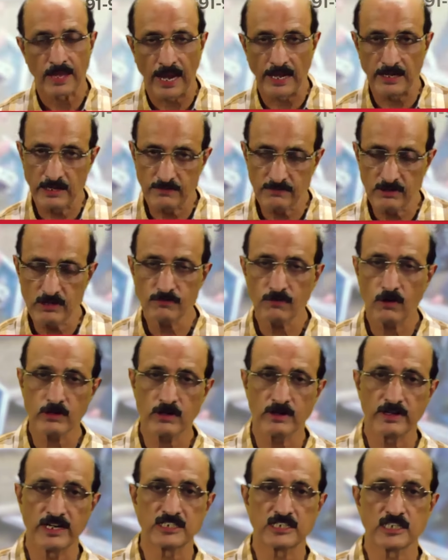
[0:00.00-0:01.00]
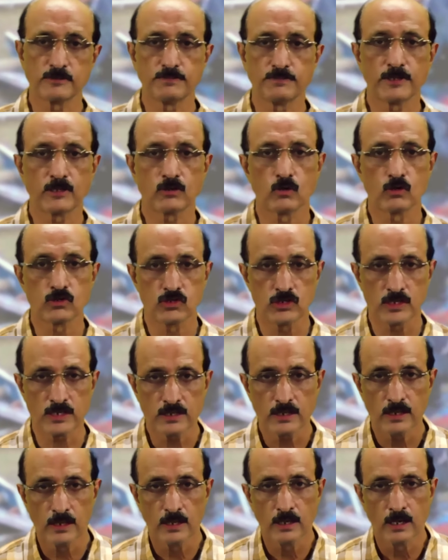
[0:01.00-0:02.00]
And even for your SSB
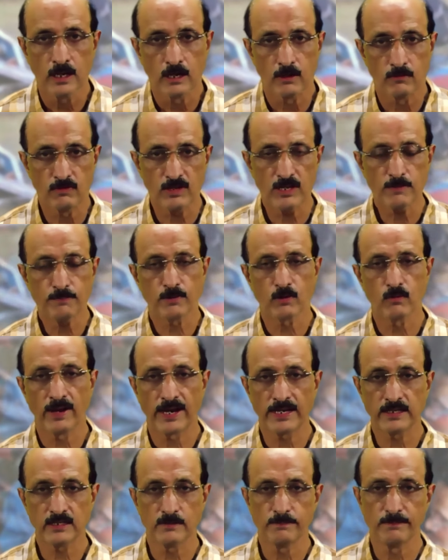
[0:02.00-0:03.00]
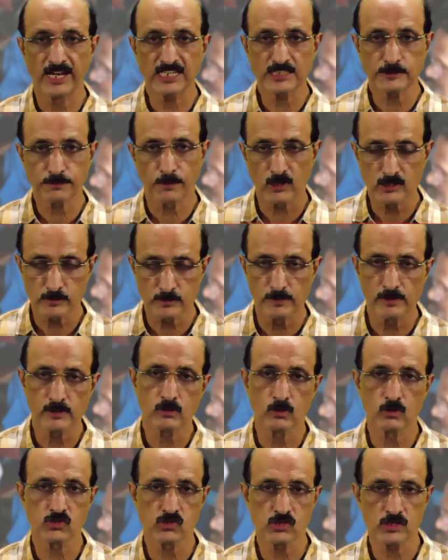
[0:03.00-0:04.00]
coaching, we provide the best possible
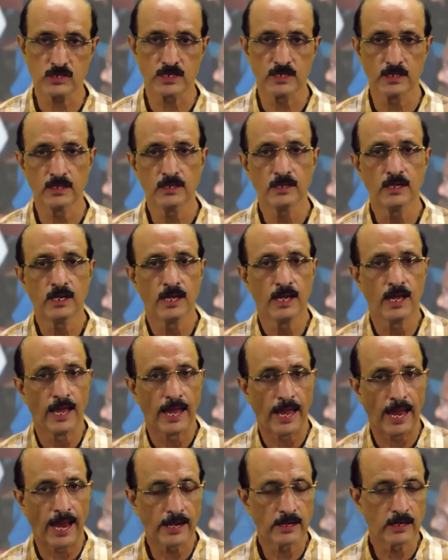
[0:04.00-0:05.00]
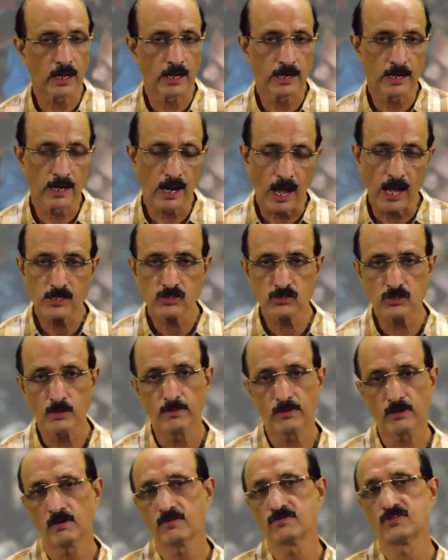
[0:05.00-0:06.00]
coaching here, and a large
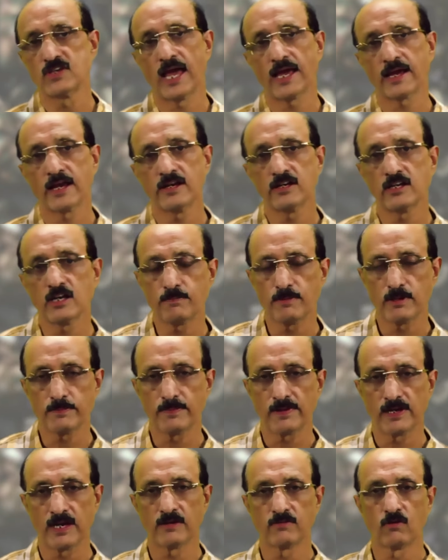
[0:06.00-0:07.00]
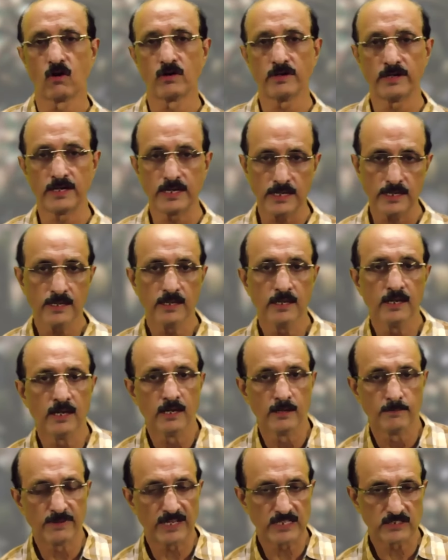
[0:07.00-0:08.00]
number of JAG entry people have already
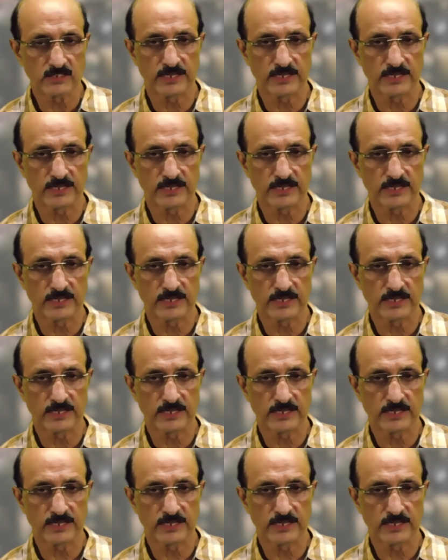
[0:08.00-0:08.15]
been